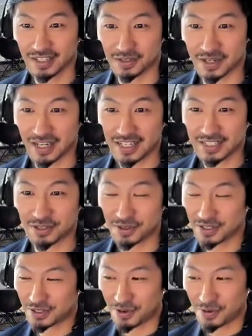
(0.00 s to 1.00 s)
Okay,
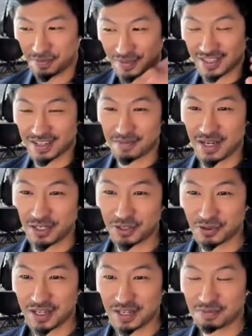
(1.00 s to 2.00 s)
so the
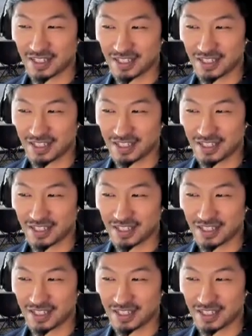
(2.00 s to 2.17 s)
mainstream